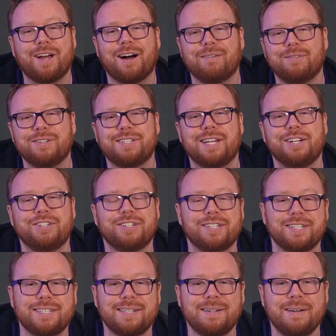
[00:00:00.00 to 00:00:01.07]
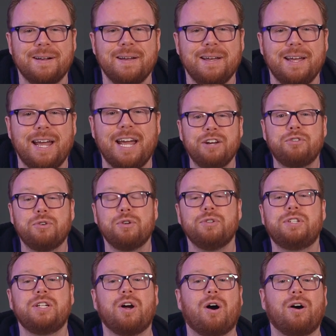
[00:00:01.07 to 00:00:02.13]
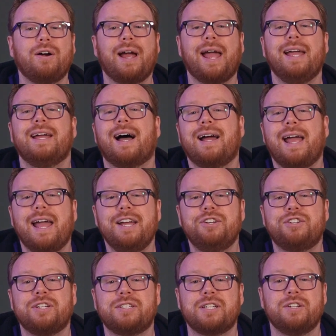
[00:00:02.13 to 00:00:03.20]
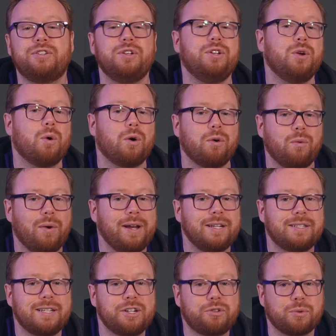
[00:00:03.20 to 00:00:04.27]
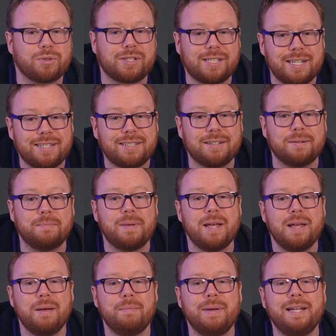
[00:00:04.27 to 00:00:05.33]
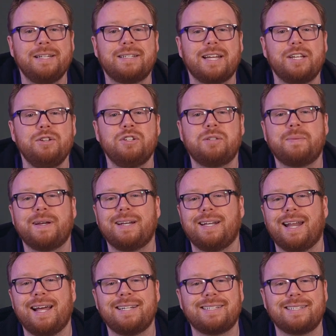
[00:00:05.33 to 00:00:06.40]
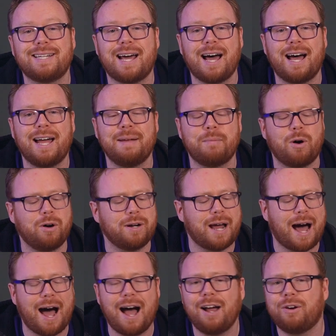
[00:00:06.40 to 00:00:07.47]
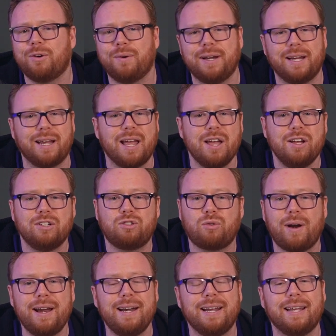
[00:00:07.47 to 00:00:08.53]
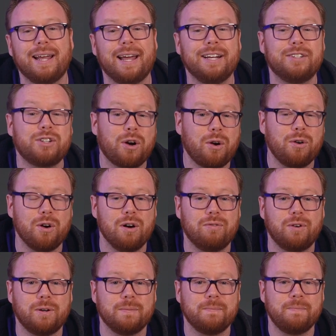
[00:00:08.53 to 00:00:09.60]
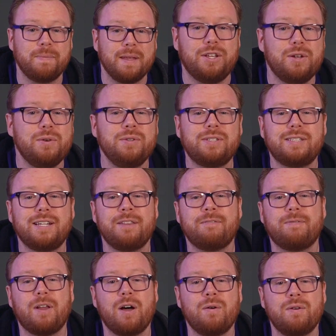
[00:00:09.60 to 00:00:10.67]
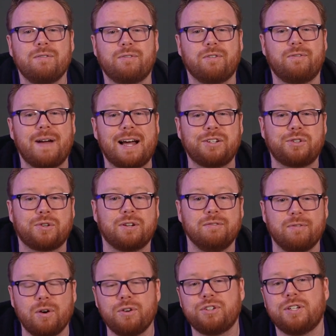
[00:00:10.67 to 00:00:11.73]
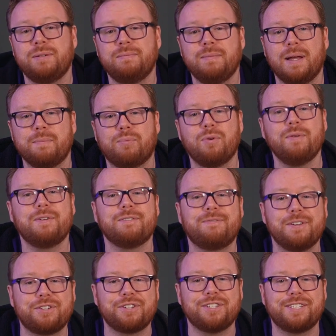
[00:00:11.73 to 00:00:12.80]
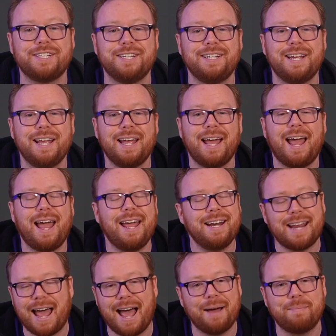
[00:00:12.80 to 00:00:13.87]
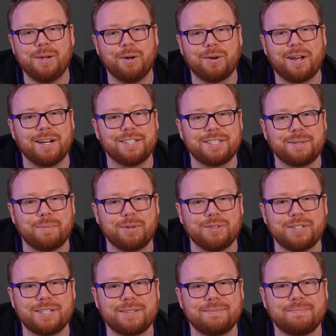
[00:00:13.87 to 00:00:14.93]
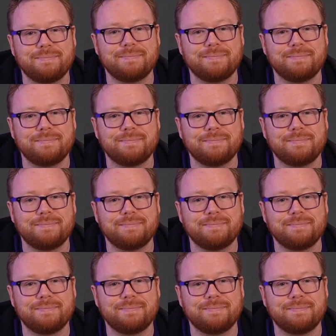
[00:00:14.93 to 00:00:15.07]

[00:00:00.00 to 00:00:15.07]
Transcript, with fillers: conversations. Introducing our AI agents into your RingCentral system means that you spend less time on hiring, training, and turnover. Use SynthFlow for faster conversion, improved efficiency, and happier customers.